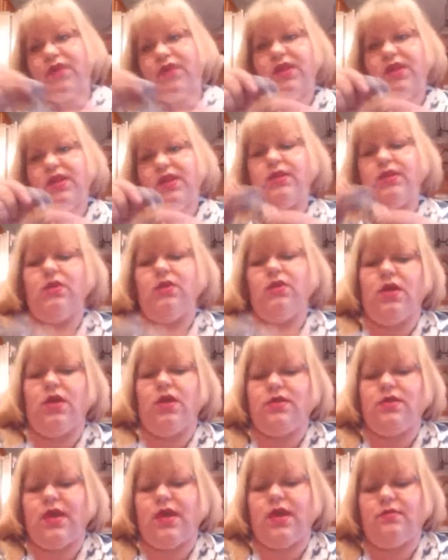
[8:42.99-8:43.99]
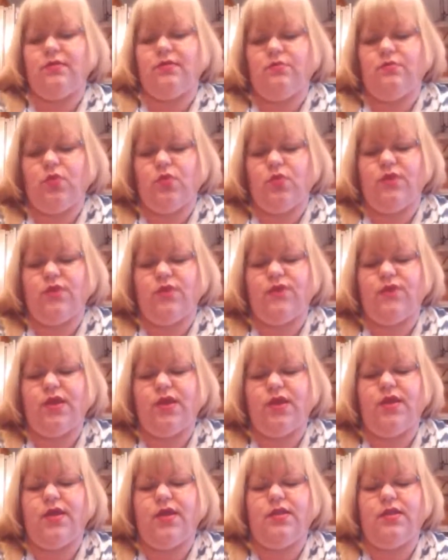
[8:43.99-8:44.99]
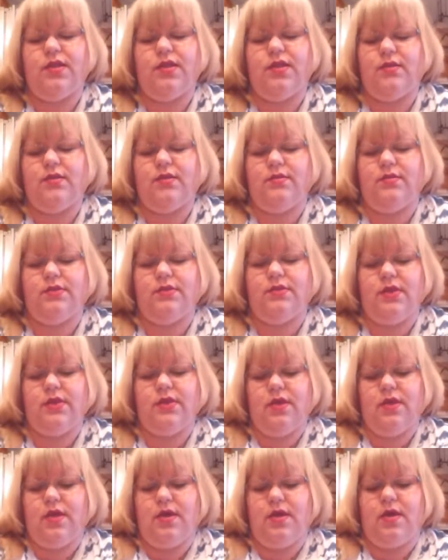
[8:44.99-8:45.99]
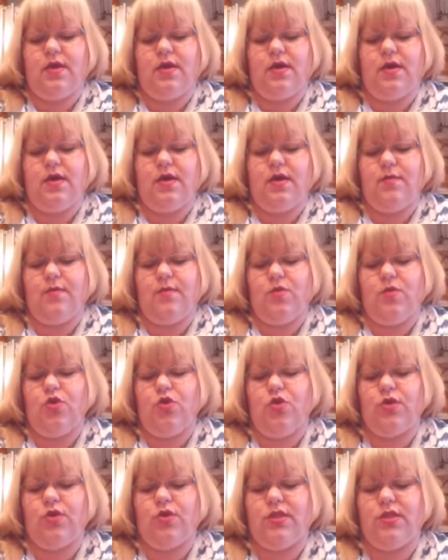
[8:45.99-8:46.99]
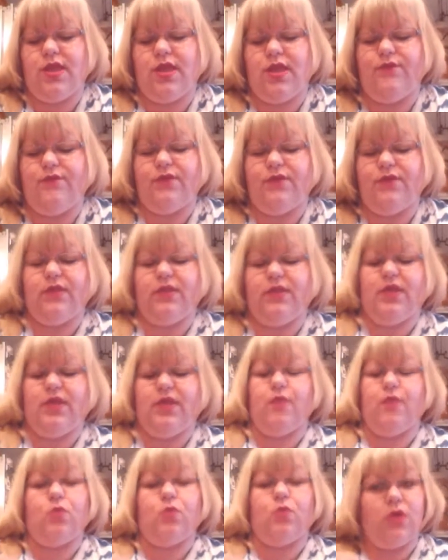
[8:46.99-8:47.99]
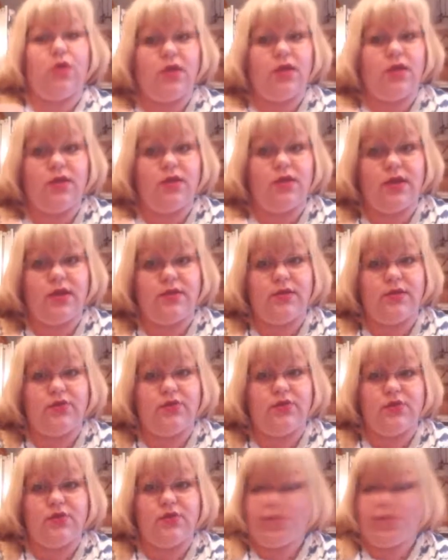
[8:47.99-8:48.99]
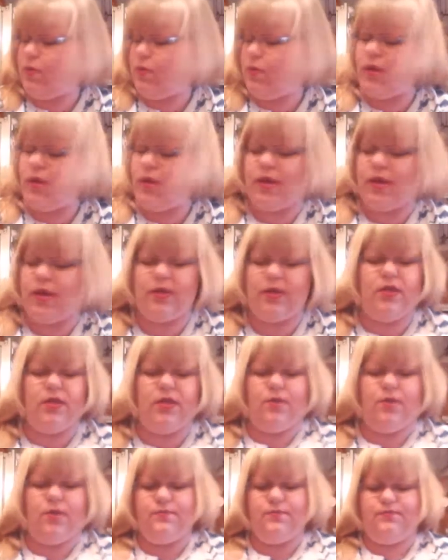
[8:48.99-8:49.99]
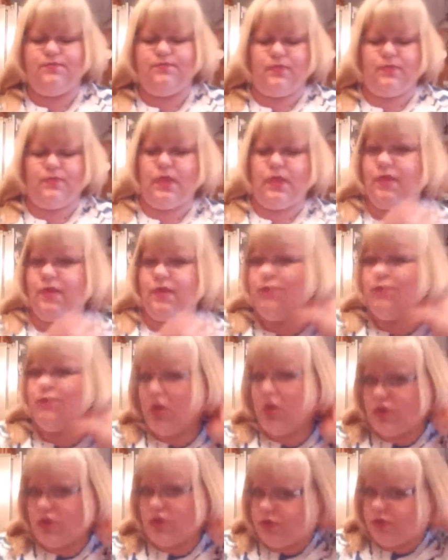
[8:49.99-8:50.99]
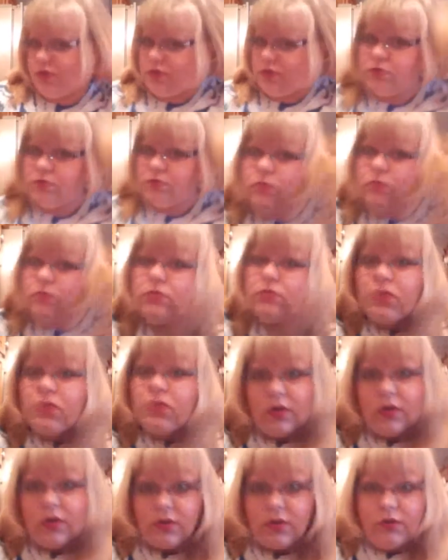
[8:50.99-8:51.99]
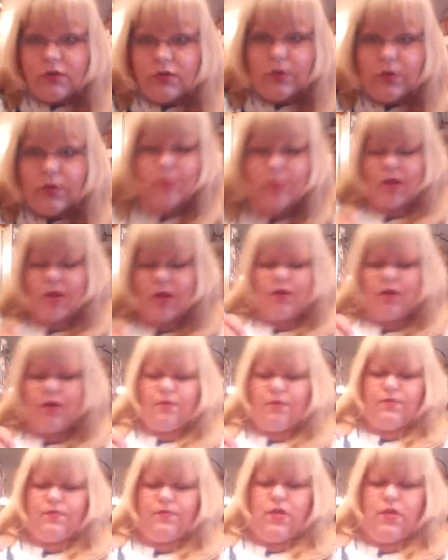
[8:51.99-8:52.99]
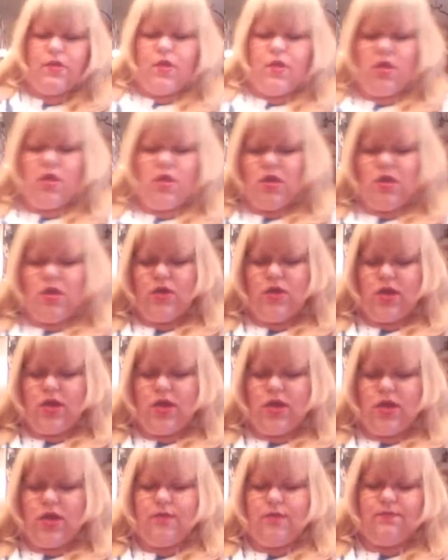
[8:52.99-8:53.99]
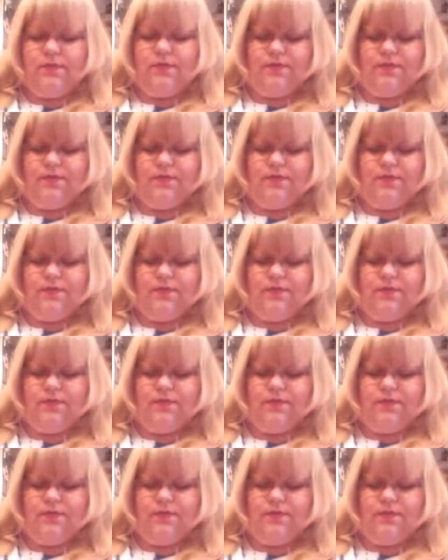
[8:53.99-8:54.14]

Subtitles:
I didn't knot that? What if I didn't? You can definitely, I'm going to unknot it to show you what I can do. After I just totally screwed up my hair. Okay.